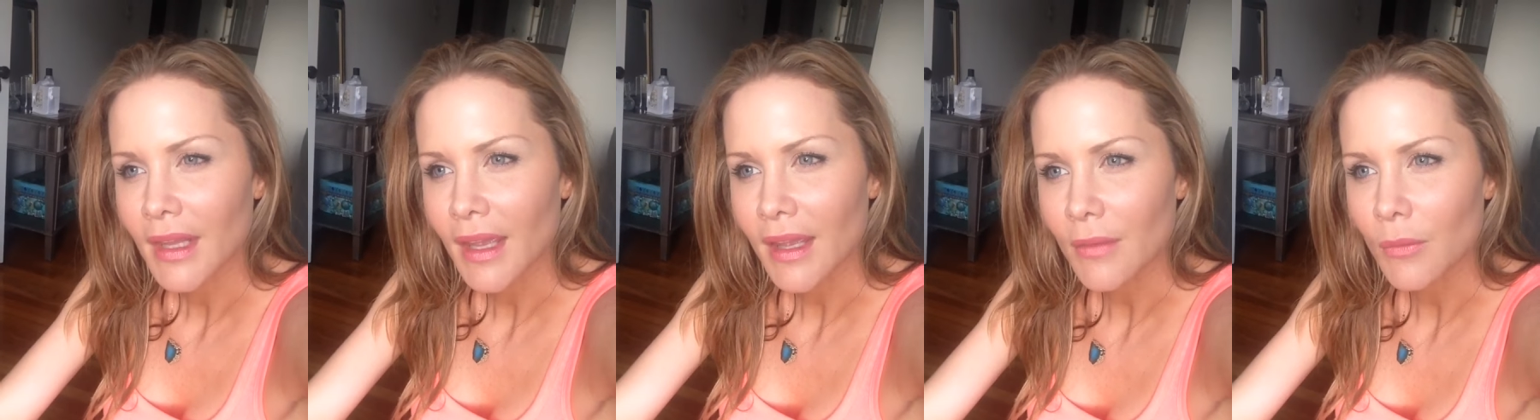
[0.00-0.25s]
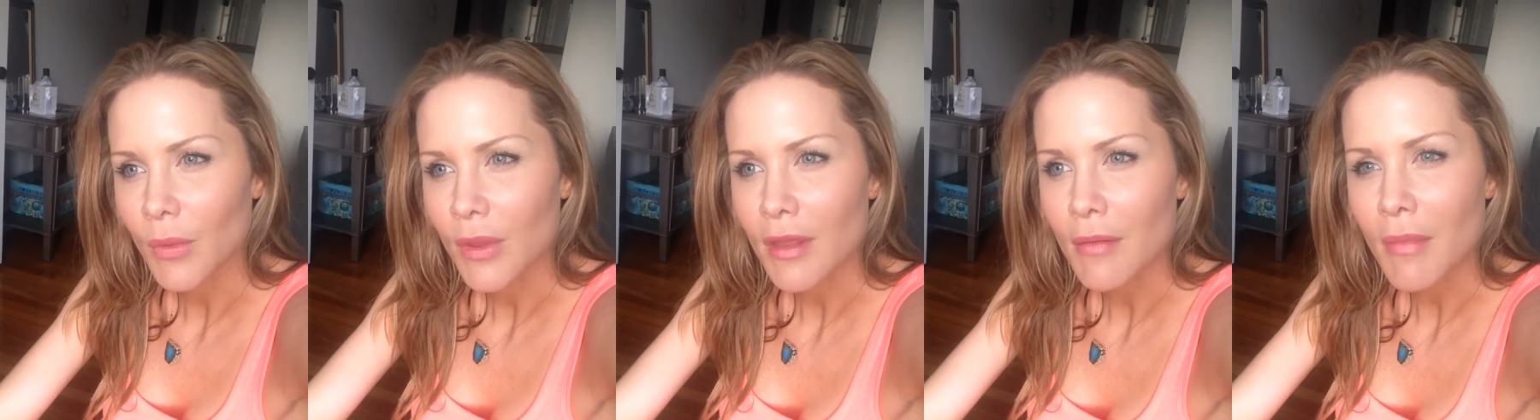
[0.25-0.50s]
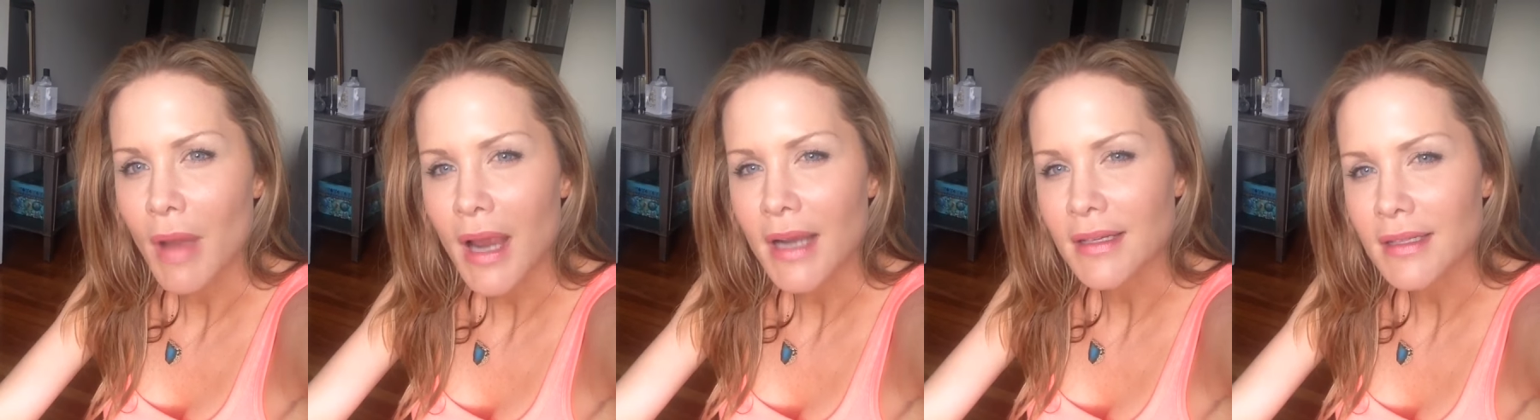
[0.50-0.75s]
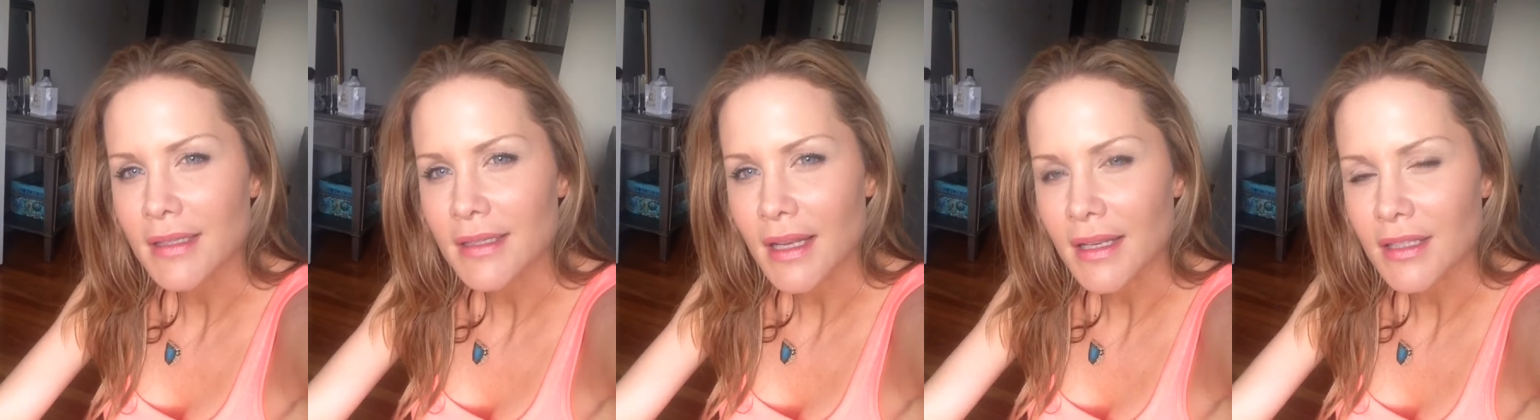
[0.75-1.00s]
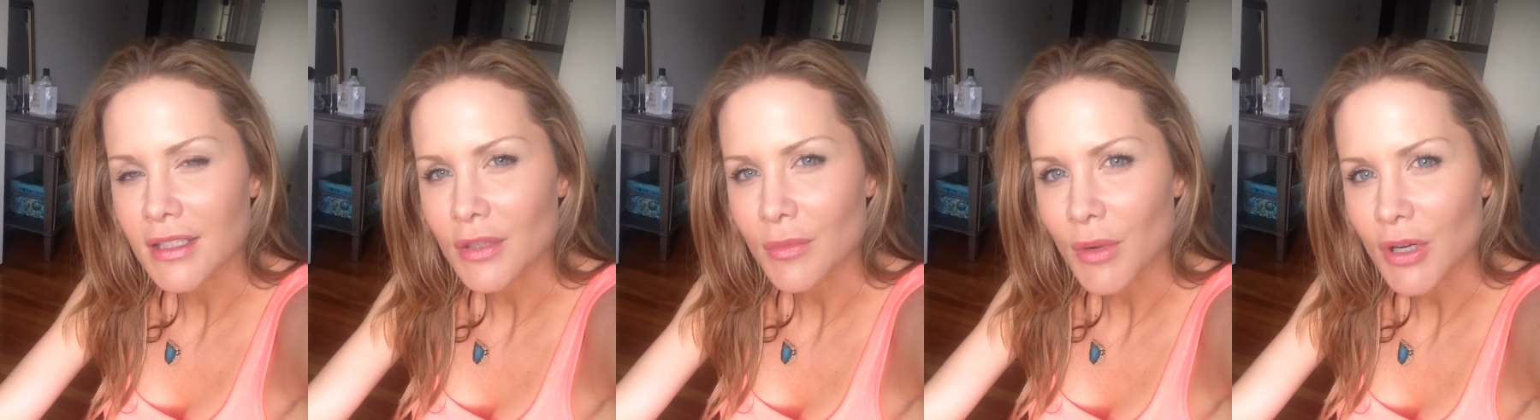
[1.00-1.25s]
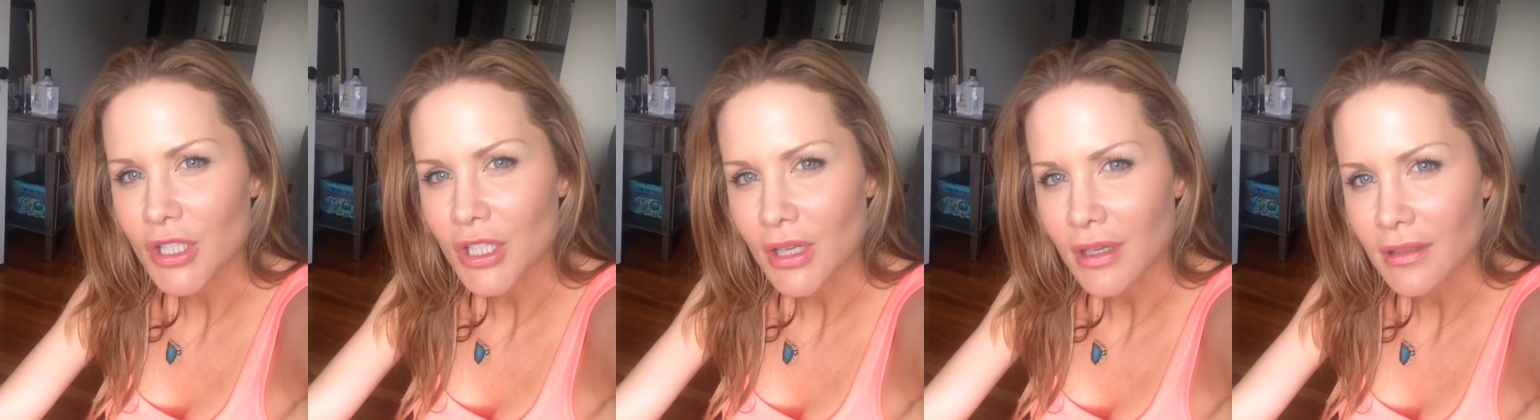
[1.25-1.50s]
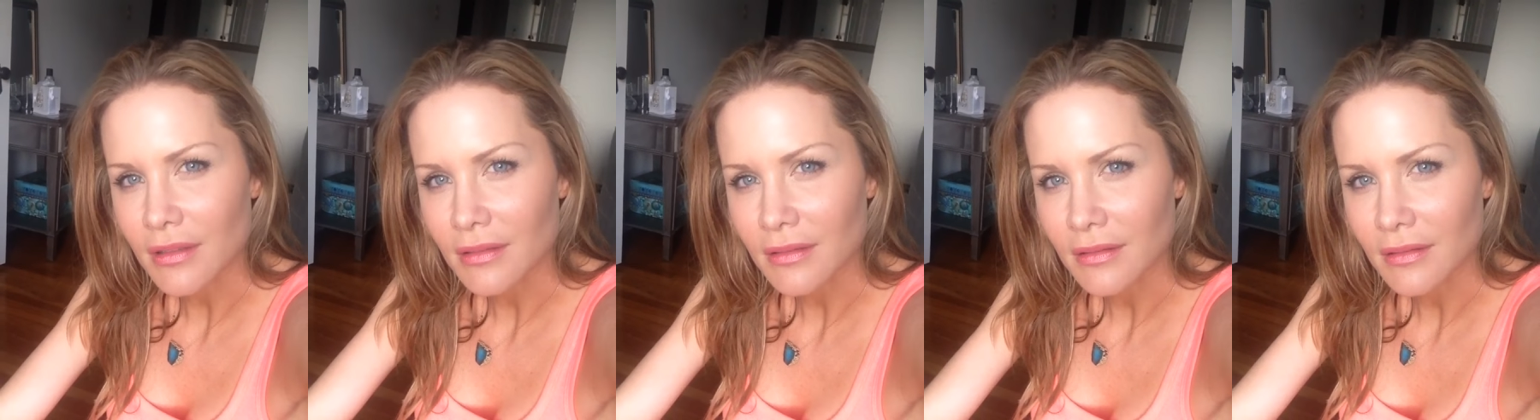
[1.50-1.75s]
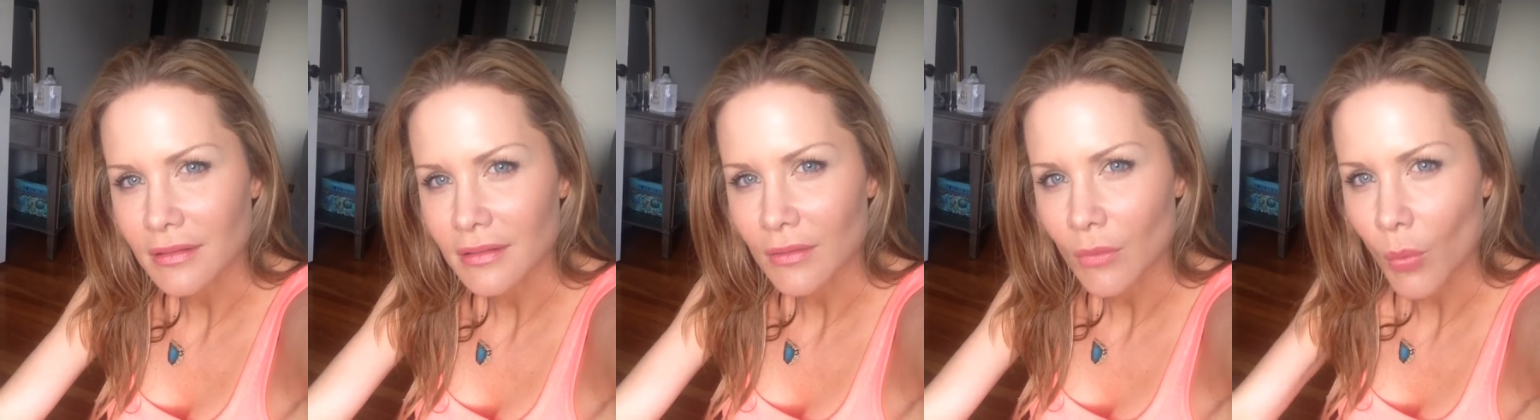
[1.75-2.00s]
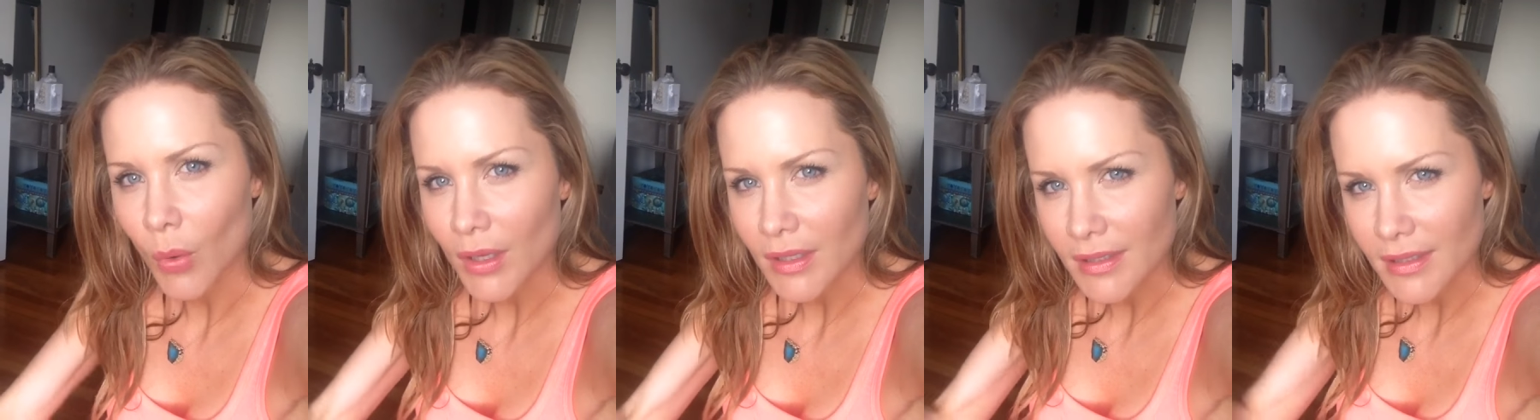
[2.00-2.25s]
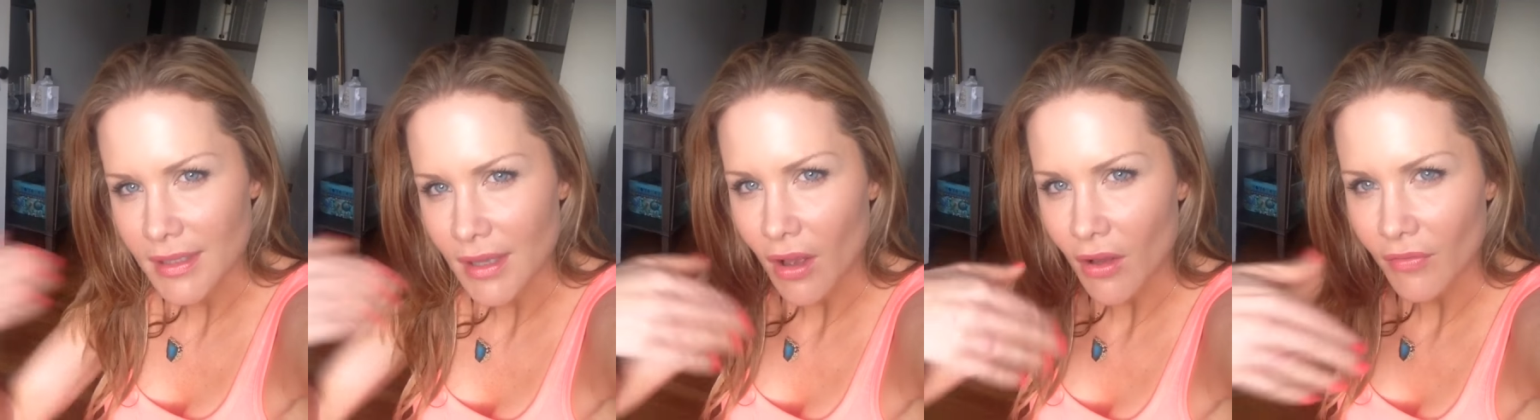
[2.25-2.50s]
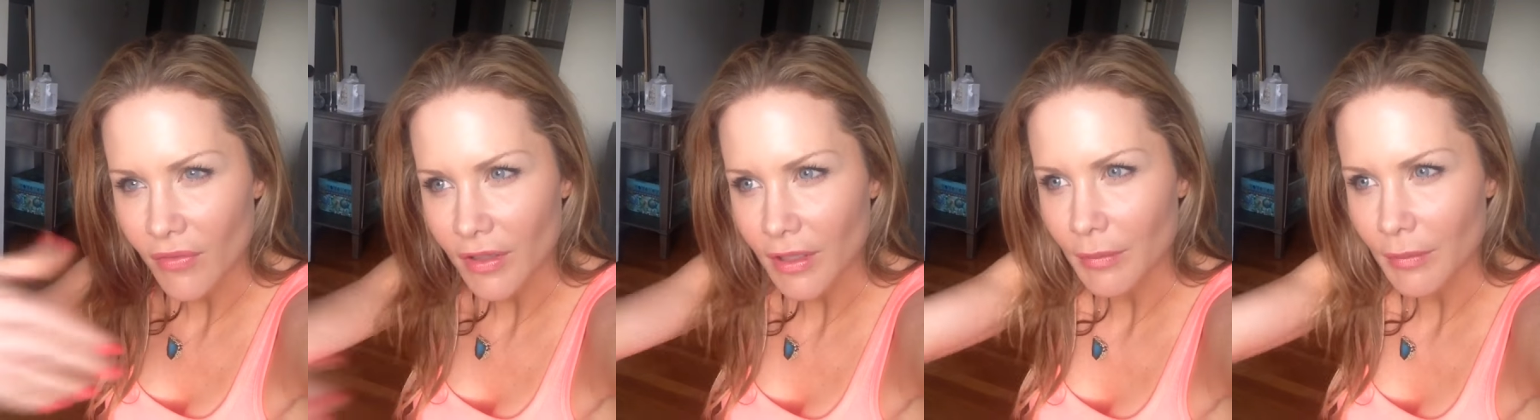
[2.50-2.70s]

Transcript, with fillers: and when the mind is not so much on oneself,